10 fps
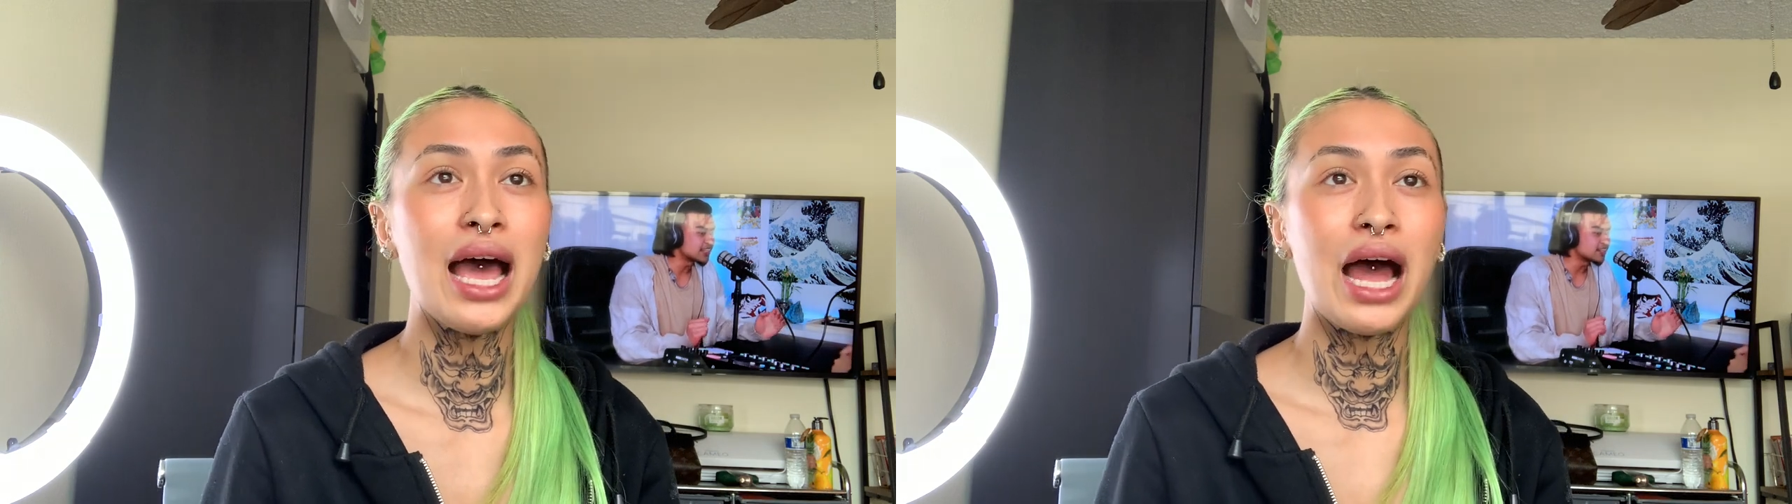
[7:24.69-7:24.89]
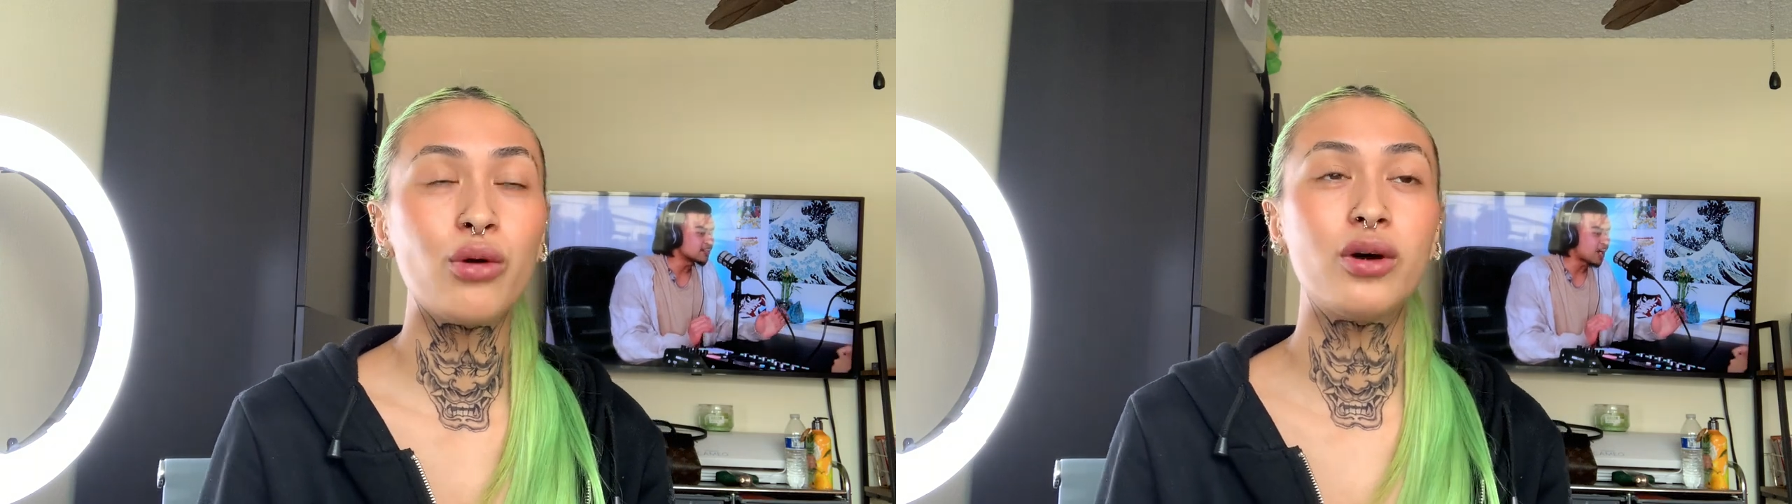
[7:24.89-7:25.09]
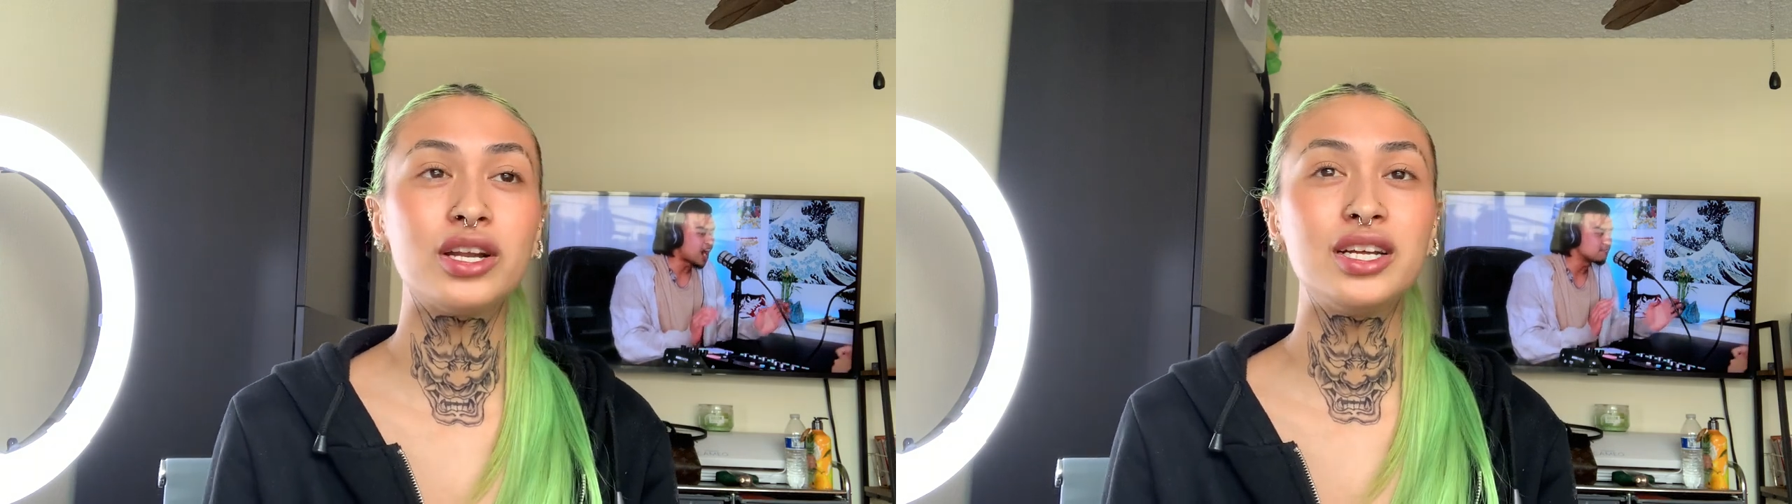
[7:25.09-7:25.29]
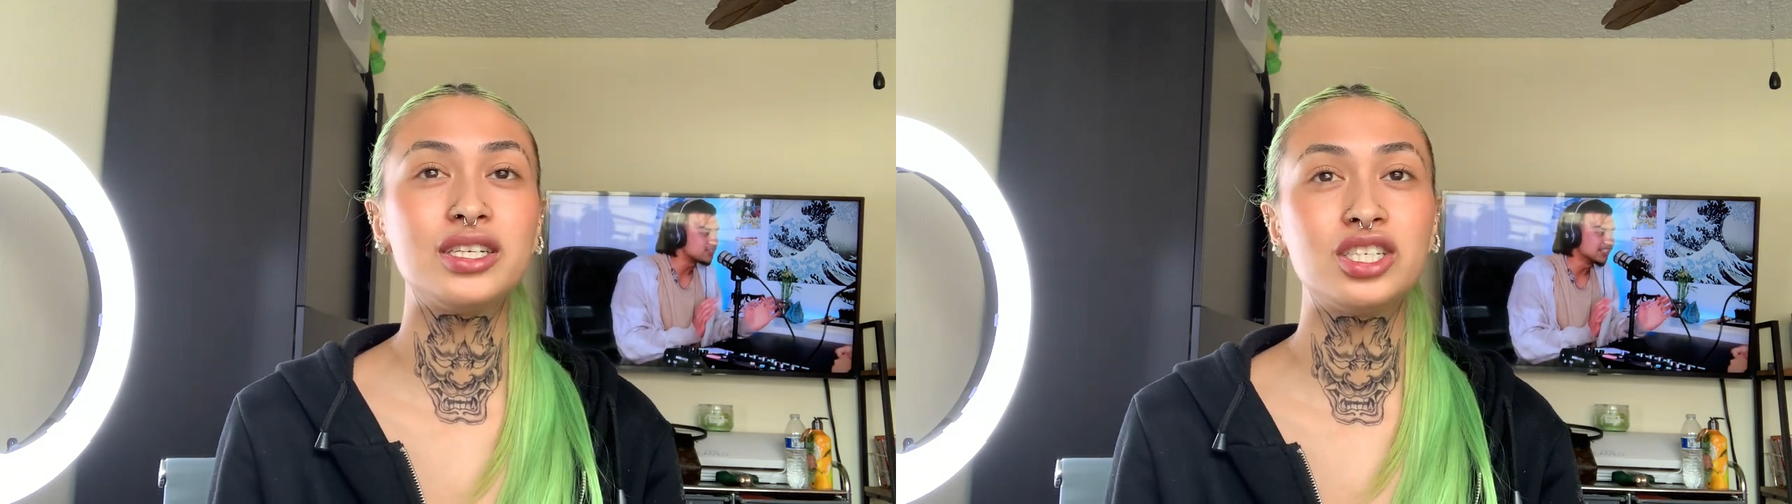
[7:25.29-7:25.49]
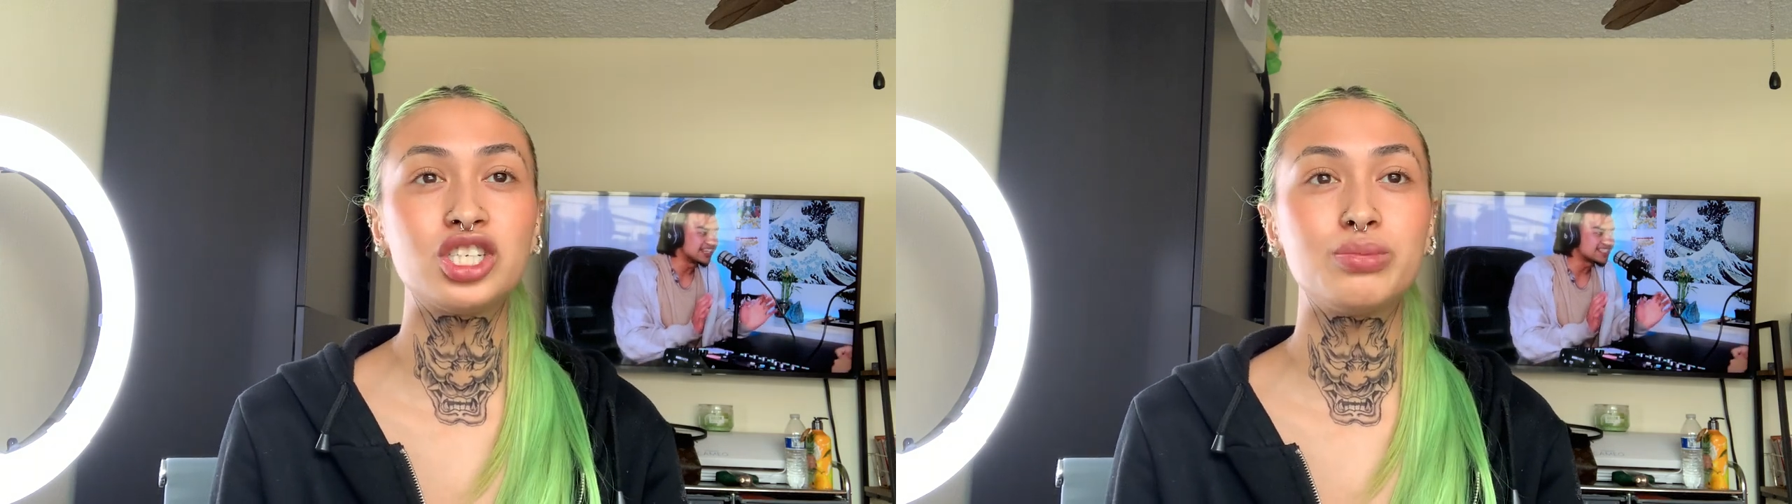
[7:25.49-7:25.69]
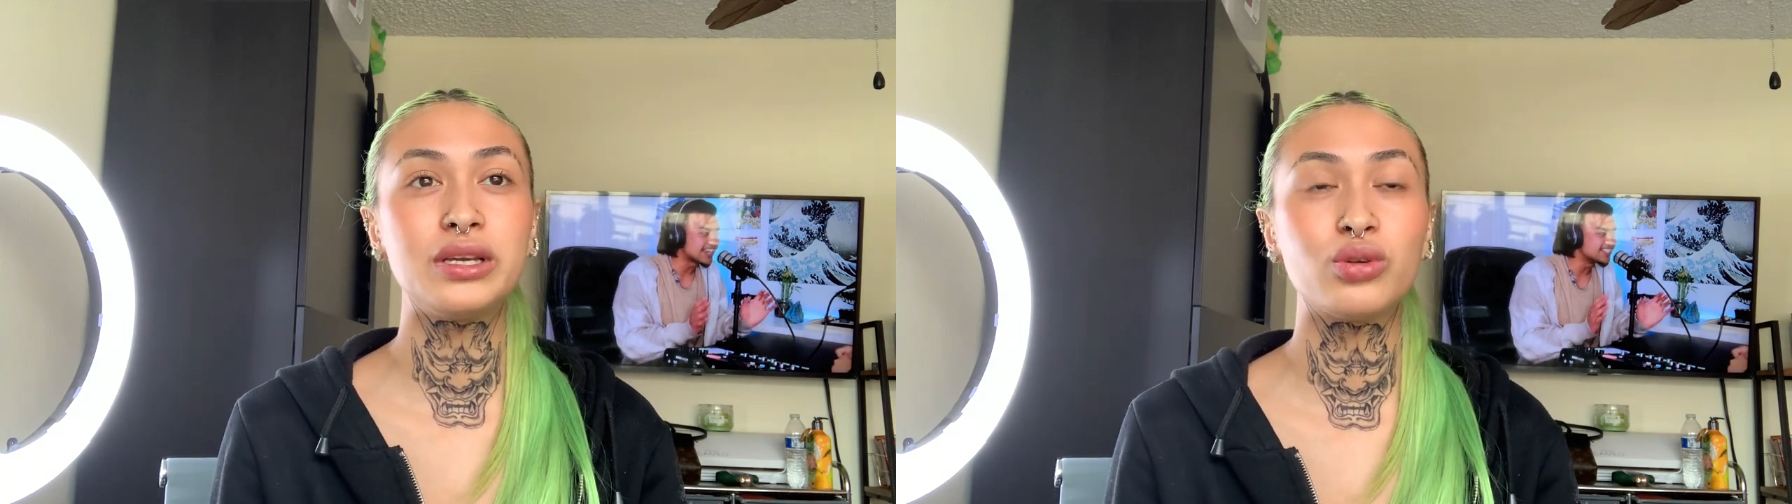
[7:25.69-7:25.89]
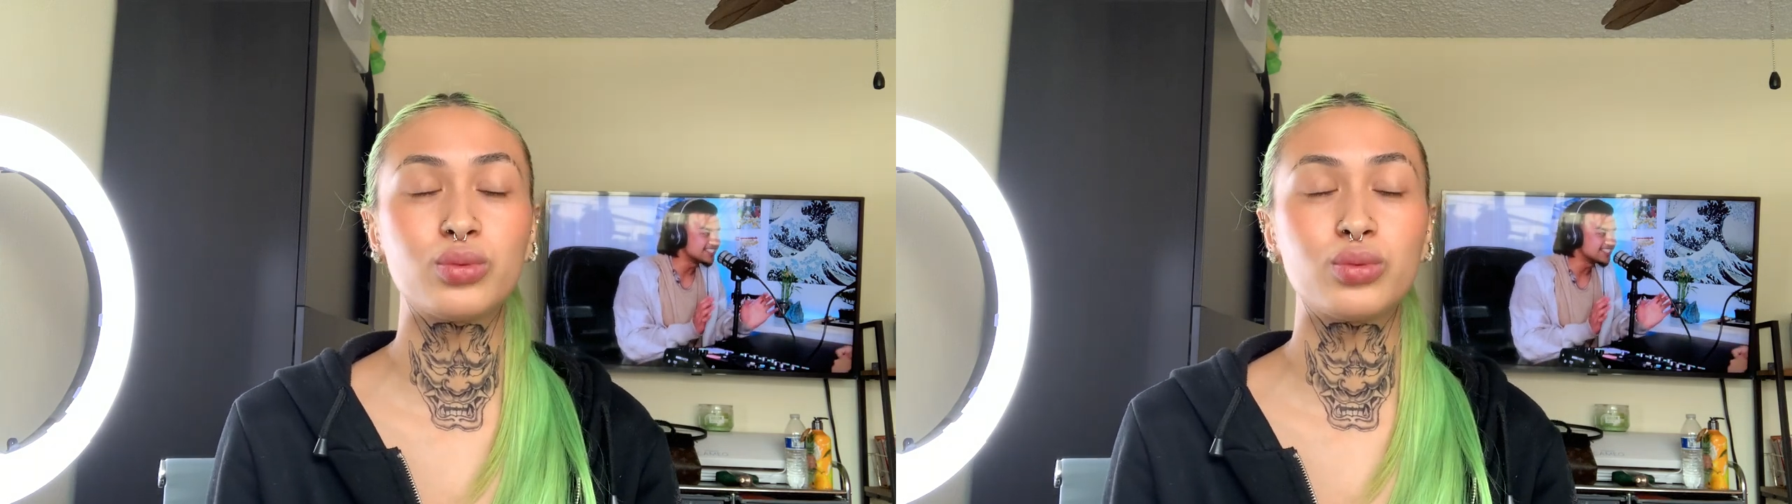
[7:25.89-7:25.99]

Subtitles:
I wanted it to just be a